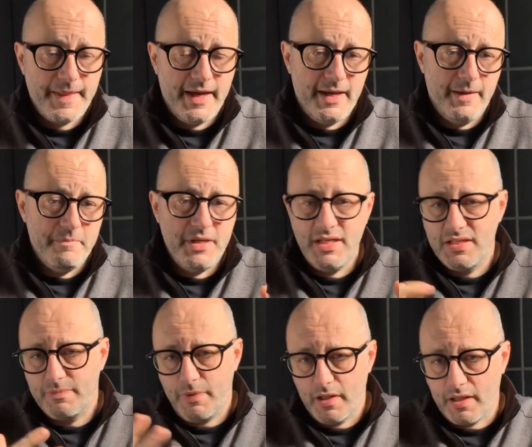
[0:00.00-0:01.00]
Mini
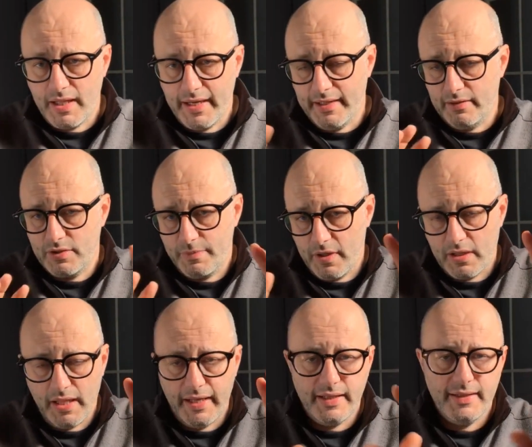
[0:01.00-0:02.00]
spotlight or
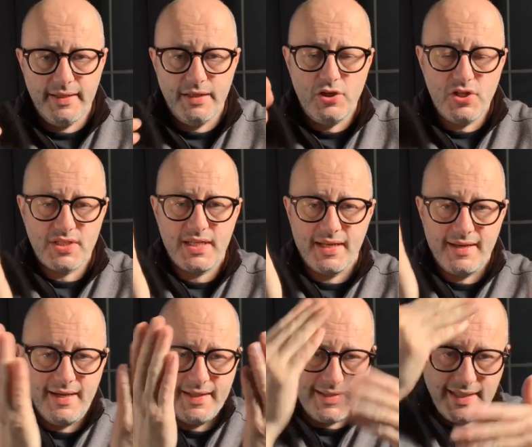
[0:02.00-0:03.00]
spotlight, and then you just can
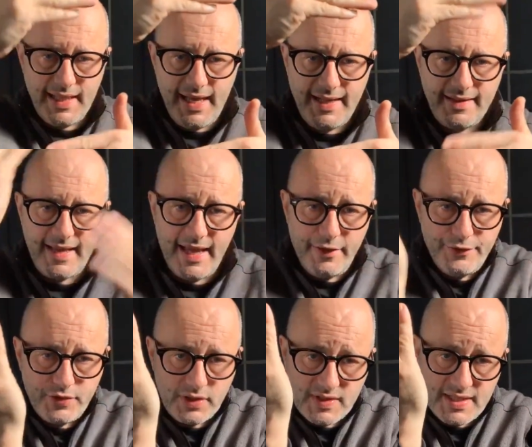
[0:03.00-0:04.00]
cut the light down to
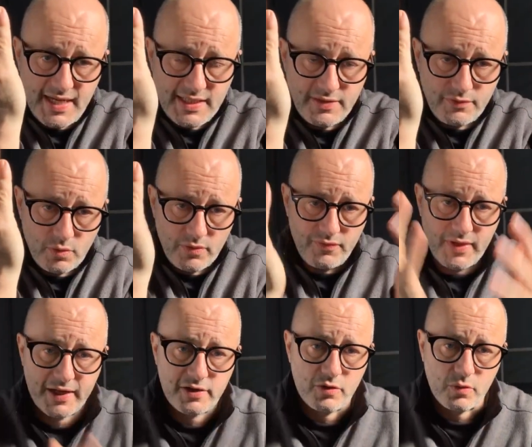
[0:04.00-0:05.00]
the size of the
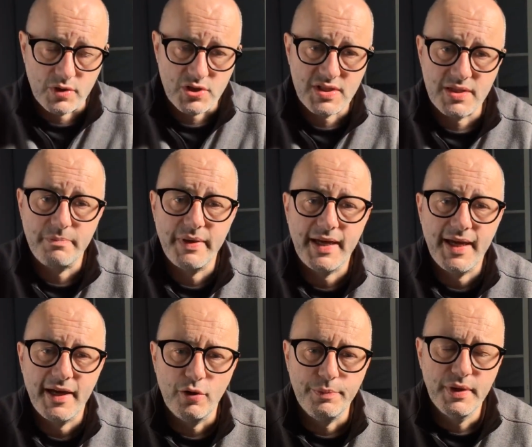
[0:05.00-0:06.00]
reflector, which is a big
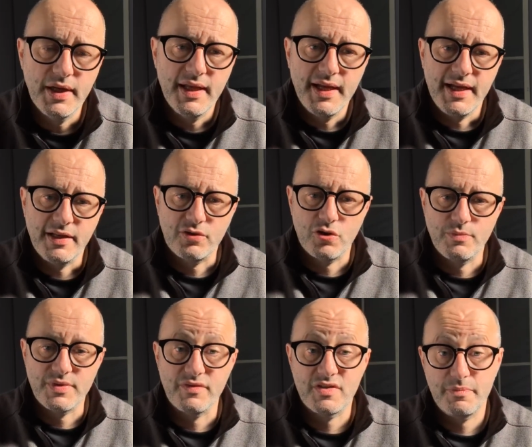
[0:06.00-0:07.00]
help in terms of
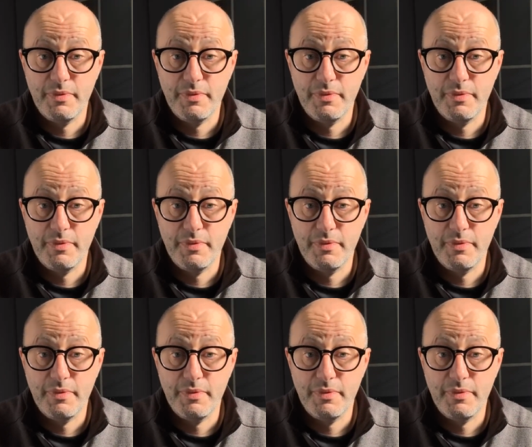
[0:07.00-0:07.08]
spill